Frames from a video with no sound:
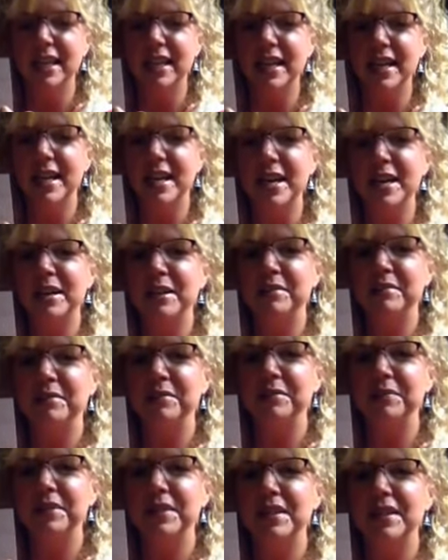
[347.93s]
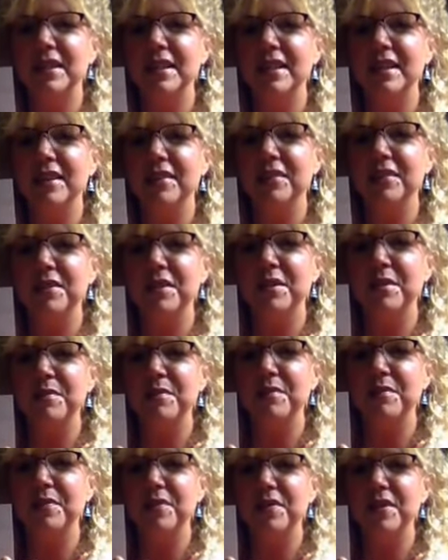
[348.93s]
to think of
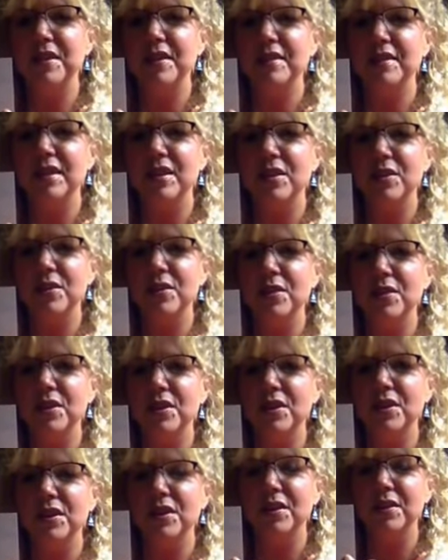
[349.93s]
some things that you could